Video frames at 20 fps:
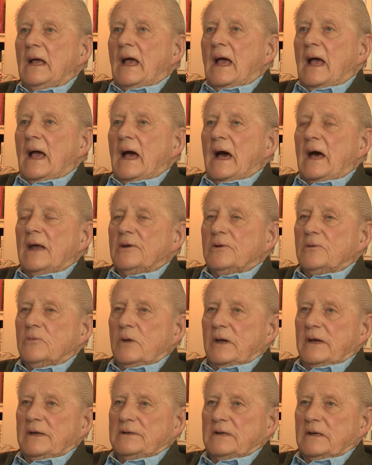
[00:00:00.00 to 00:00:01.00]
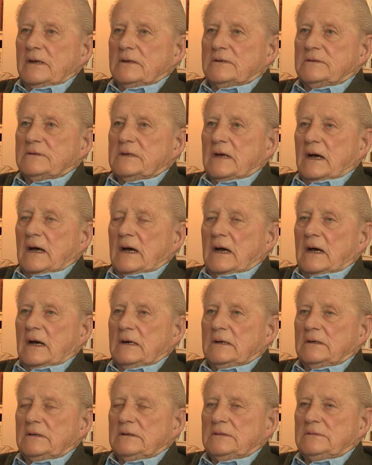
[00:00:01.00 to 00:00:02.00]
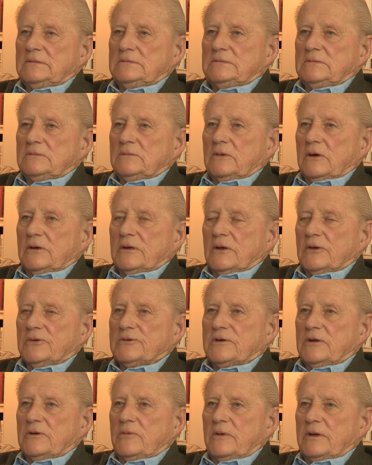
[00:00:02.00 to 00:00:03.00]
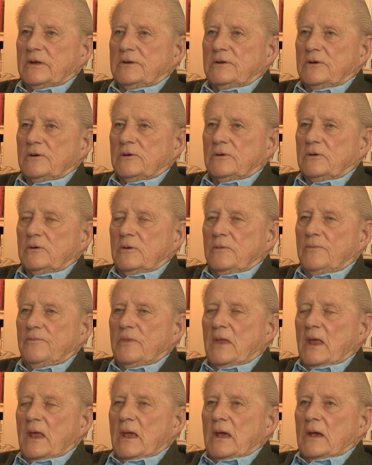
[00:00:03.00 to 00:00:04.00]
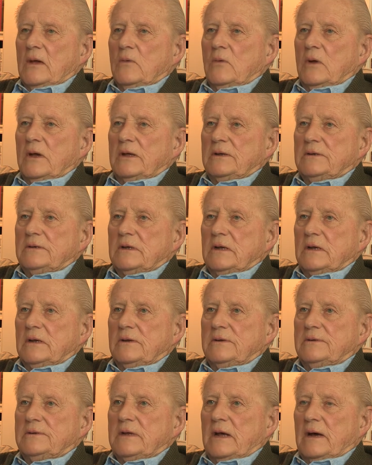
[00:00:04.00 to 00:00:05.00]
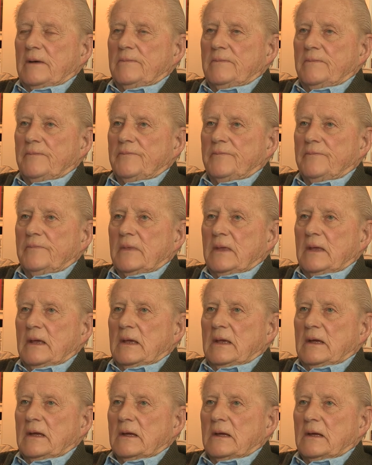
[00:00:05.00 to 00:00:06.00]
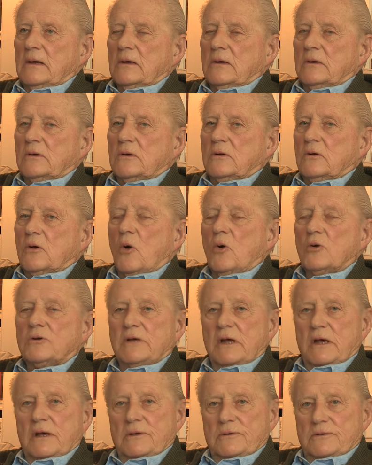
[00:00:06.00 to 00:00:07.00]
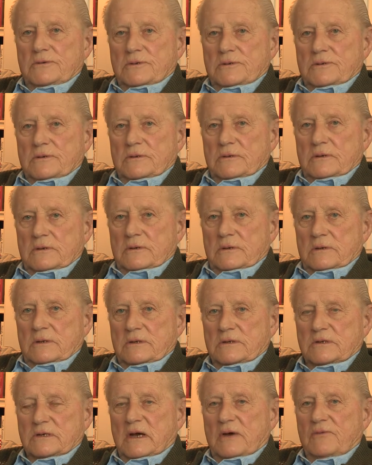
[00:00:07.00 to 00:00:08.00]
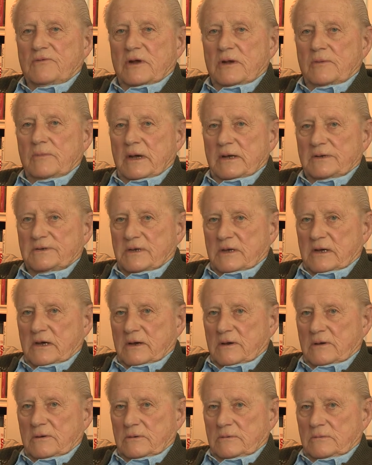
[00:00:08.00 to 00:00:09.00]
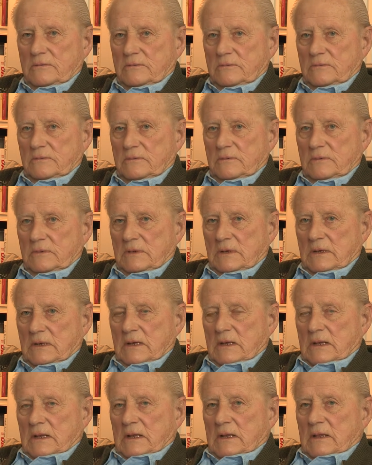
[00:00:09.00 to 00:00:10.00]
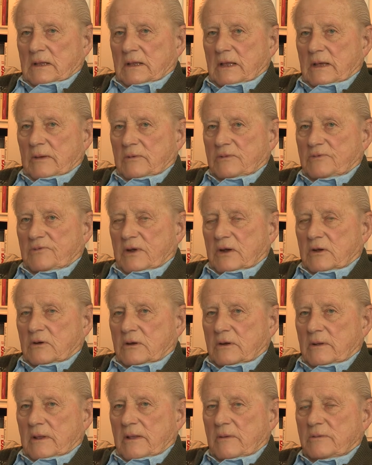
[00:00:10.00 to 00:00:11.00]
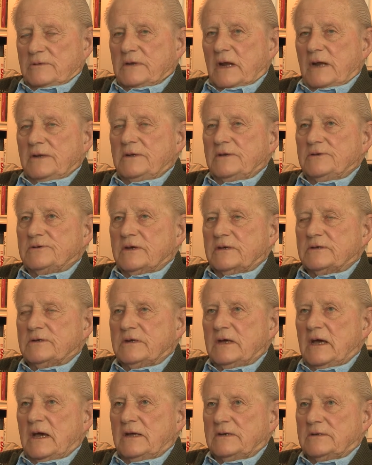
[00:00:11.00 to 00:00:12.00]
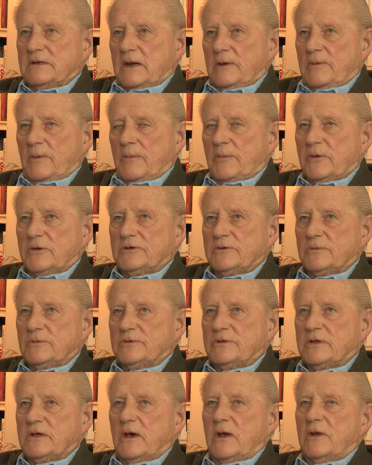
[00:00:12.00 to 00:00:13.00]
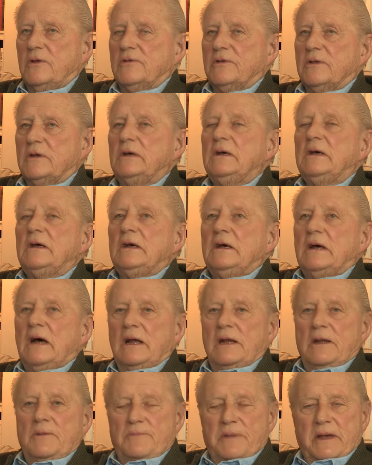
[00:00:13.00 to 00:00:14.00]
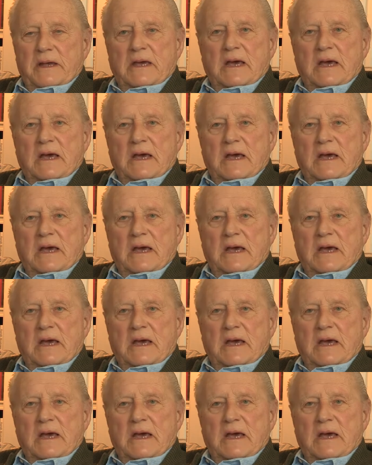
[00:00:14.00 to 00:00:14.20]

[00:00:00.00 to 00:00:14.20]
And we did, uh, what else did we do? We did um, Cortez discovering Mexico. That was very good. That was 1968, I remember, because it was the year of the Olympic